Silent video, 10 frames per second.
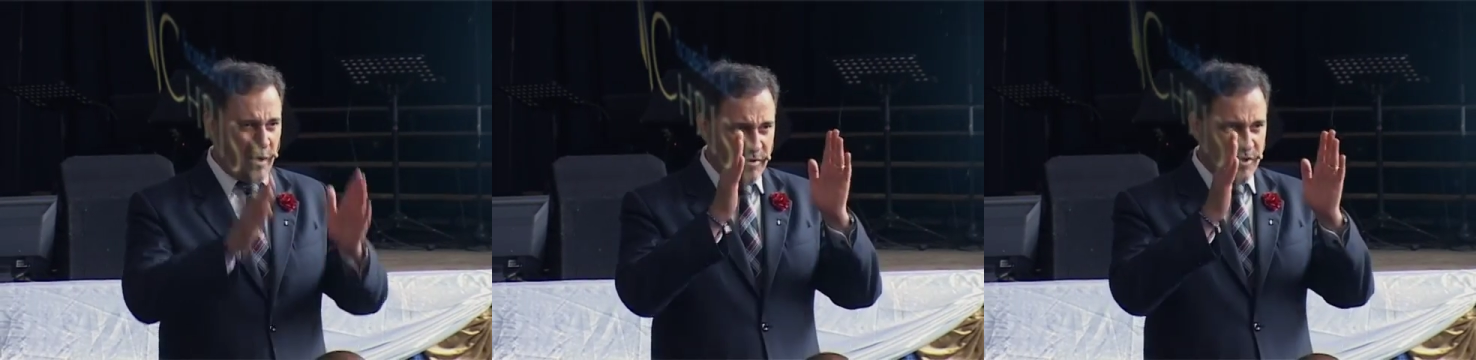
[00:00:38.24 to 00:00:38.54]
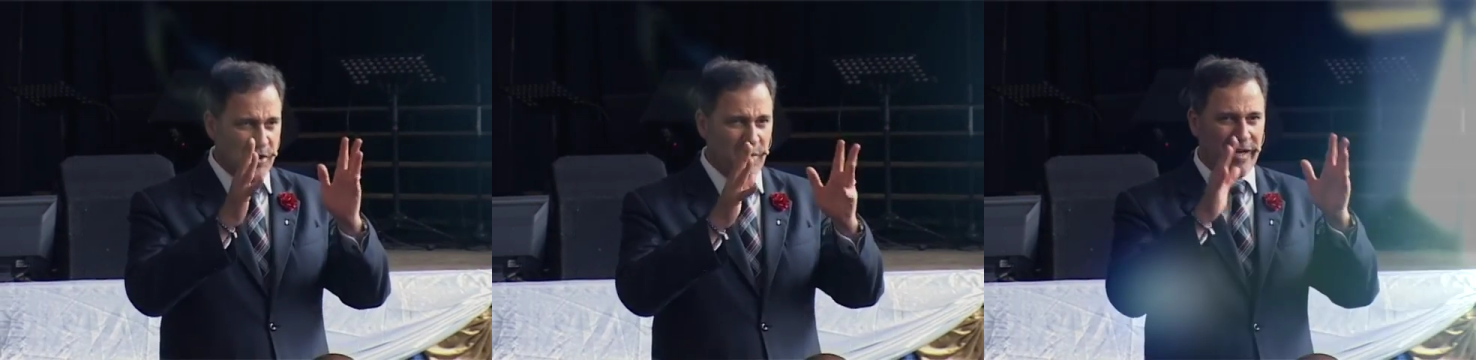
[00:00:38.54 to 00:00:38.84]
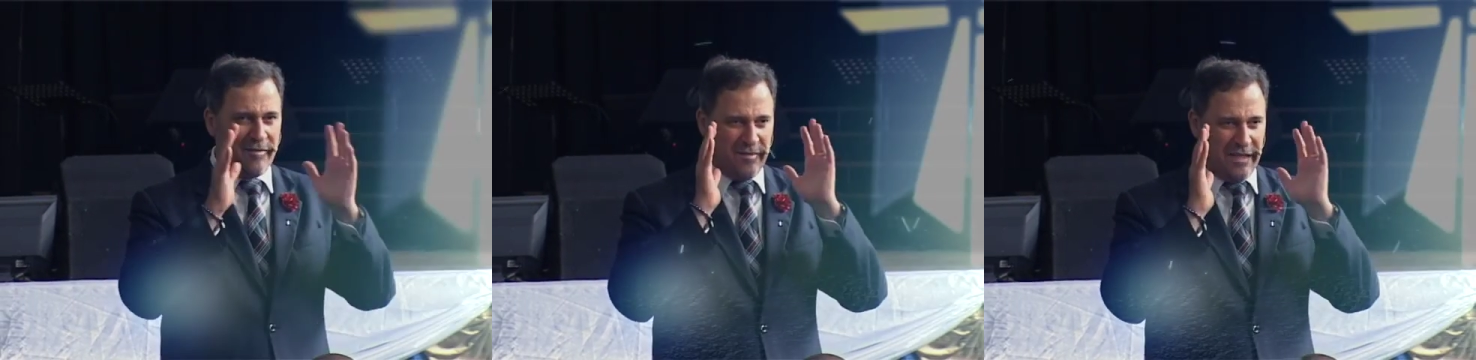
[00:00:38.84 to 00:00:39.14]
promise you,
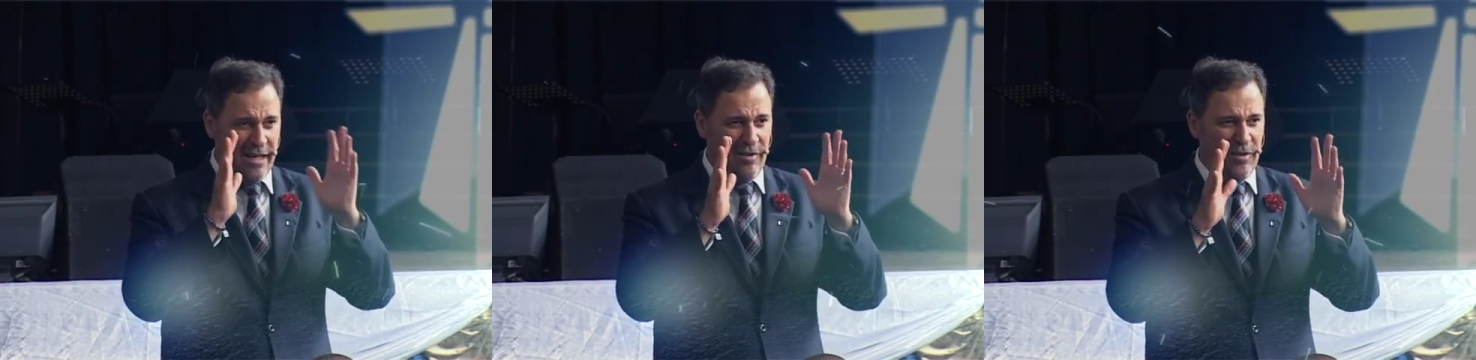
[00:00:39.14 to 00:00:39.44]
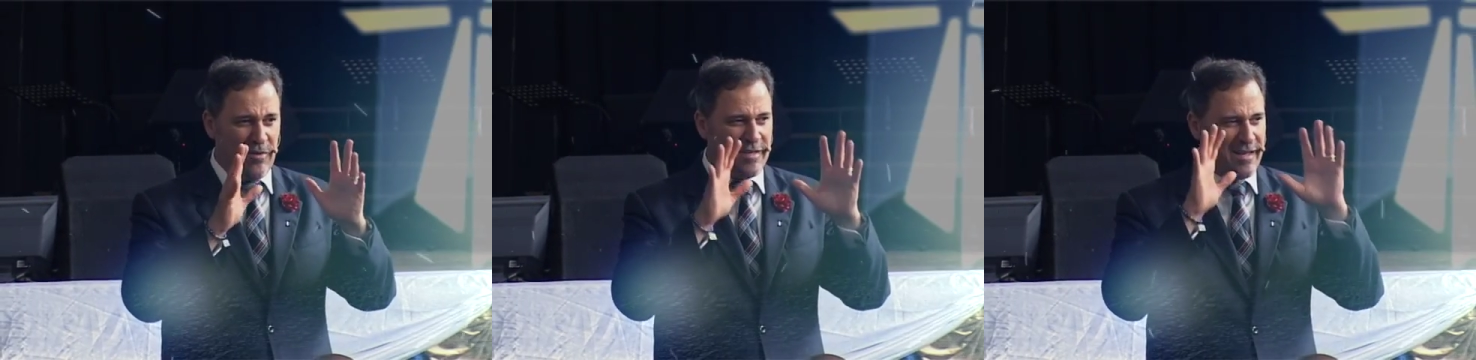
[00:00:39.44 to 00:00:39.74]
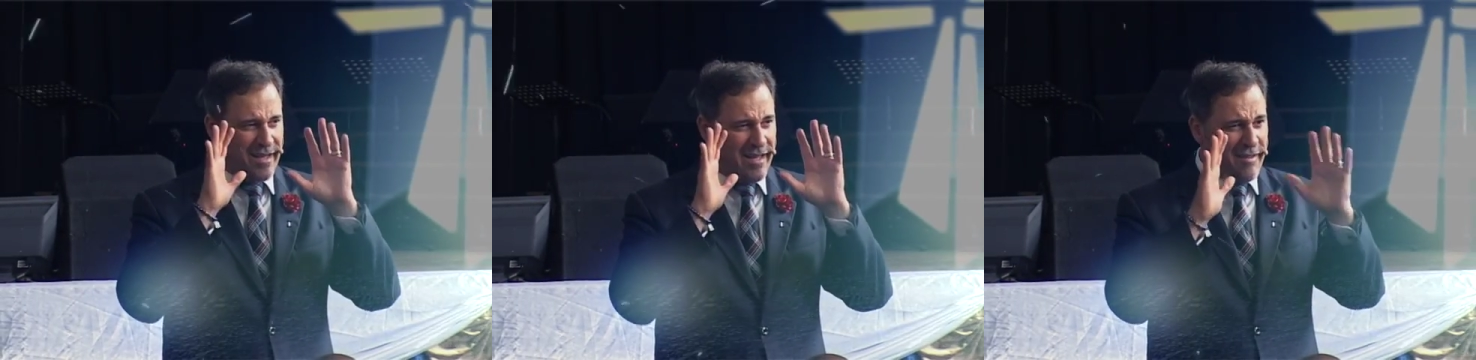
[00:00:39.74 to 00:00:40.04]
I've downloaded
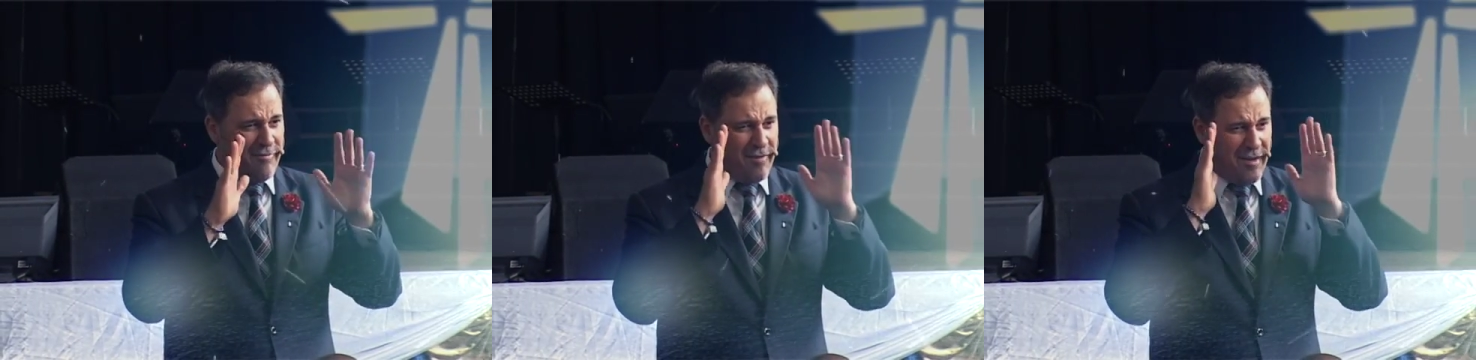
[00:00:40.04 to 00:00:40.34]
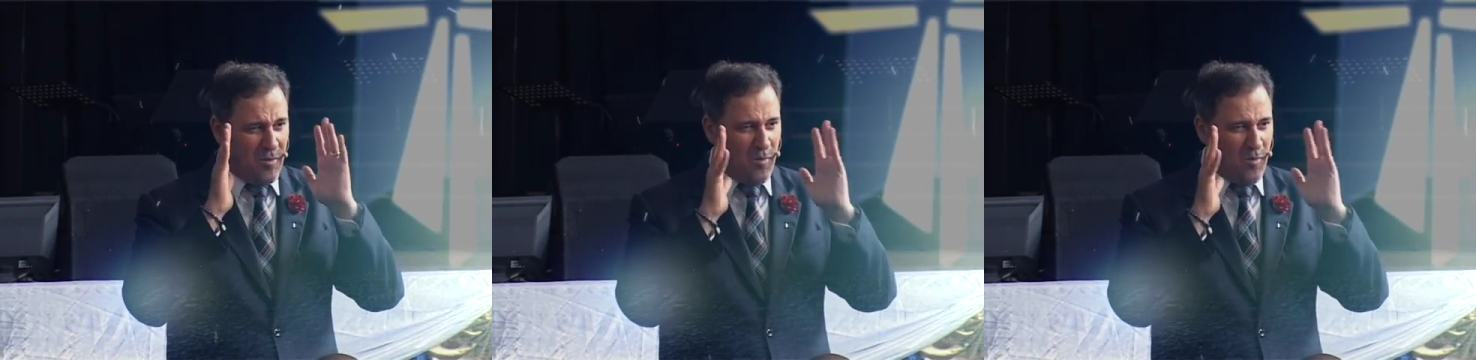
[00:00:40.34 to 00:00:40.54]
every